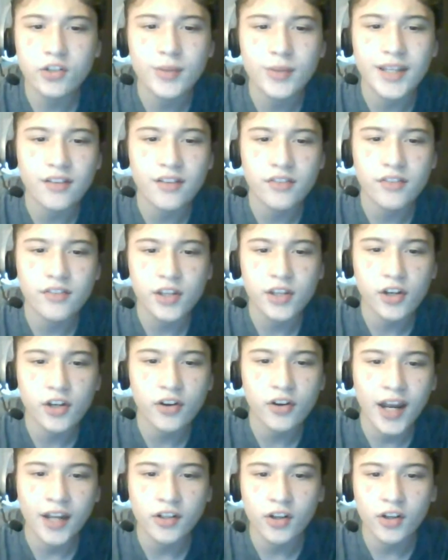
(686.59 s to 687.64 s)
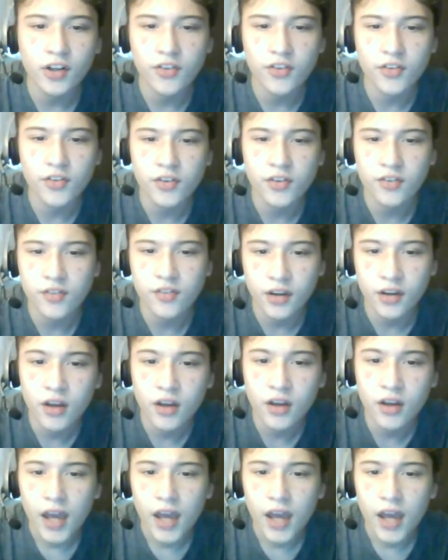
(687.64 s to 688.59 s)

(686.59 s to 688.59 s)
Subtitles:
be insecure and narcissistic.